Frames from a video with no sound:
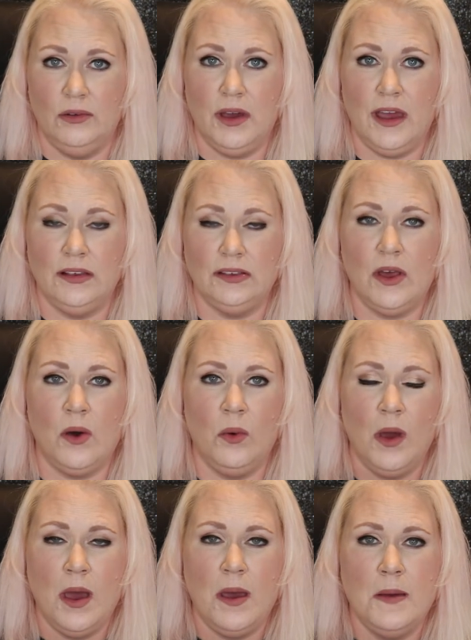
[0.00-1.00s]
Okay,
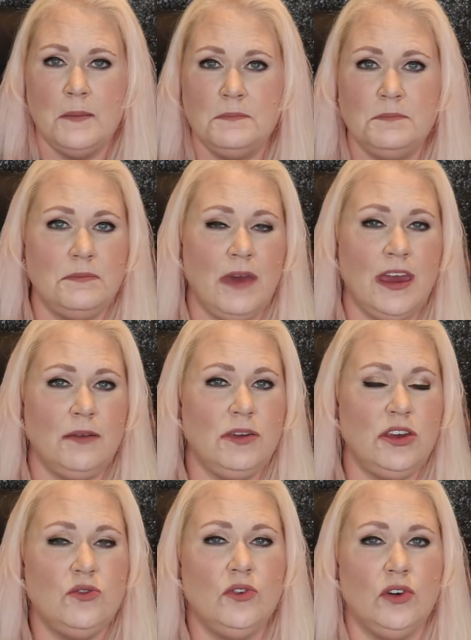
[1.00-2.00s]
so maybe
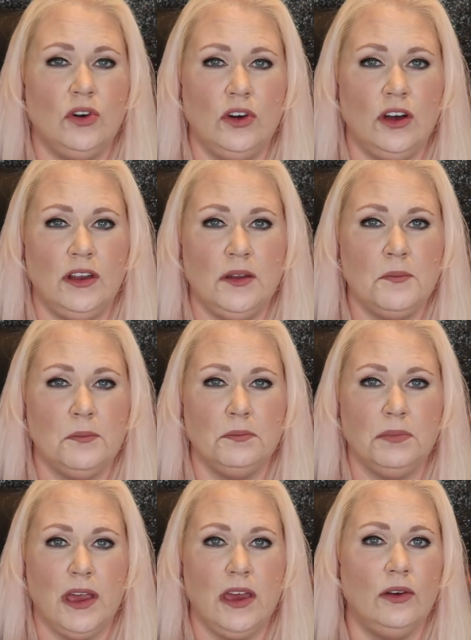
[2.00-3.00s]
you could
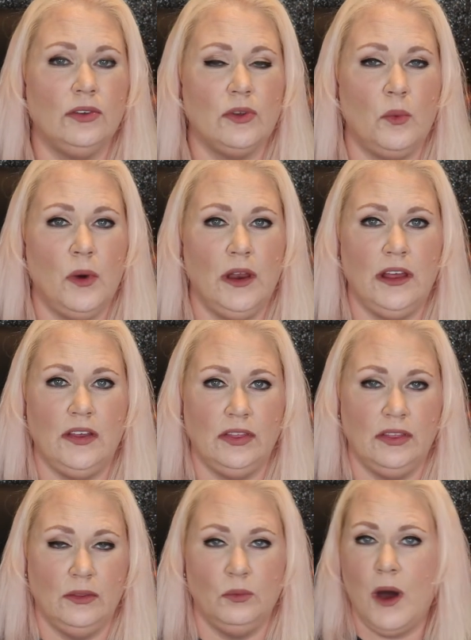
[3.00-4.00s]
kill
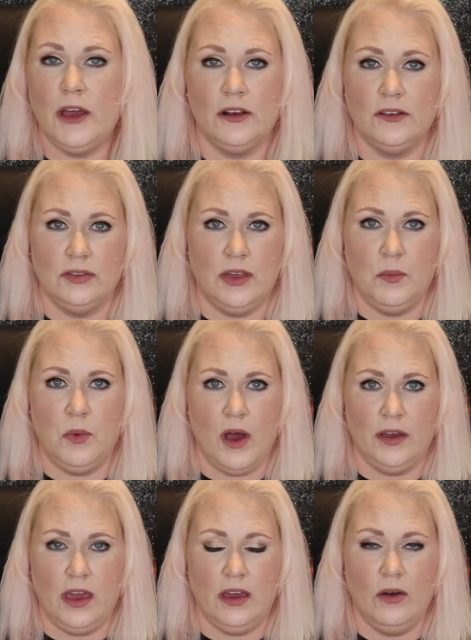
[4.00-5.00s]
someone while you're
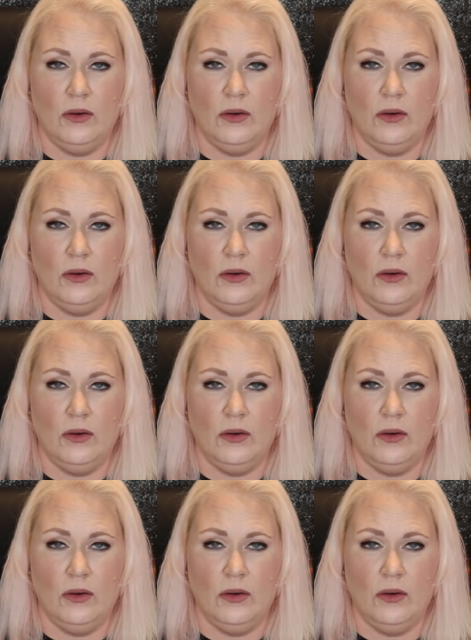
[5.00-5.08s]
sleepwalking.